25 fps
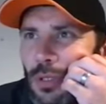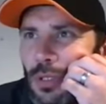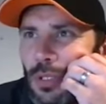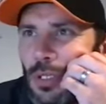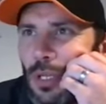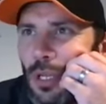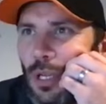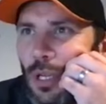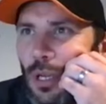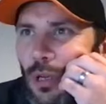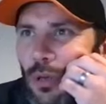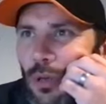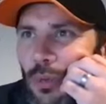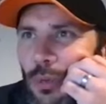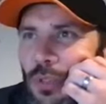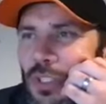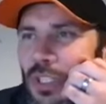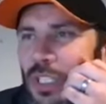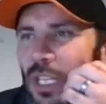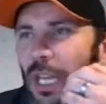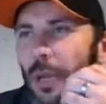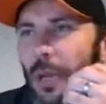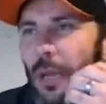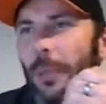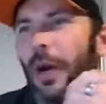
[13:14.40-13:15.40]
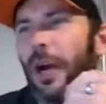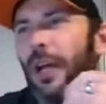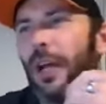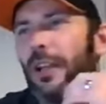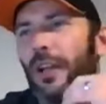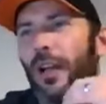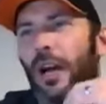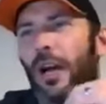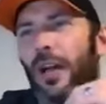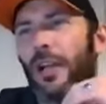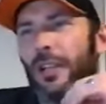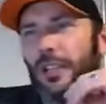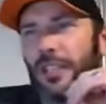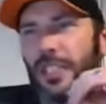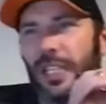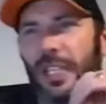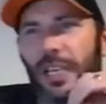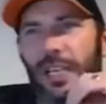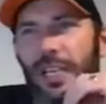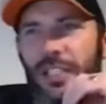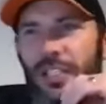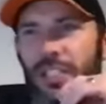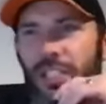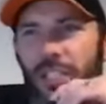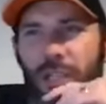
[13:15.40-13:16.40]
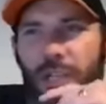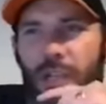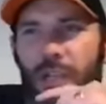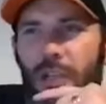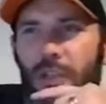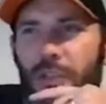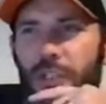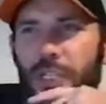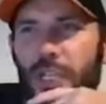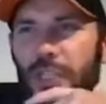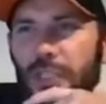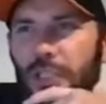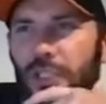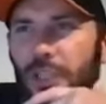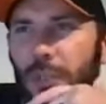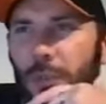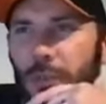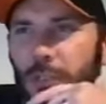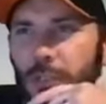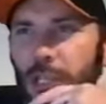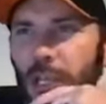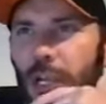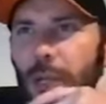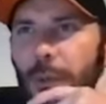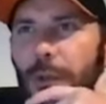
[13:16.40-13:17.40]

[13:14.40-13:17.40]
So we'll see, but I don't I don't see Leicester closing anytime soon.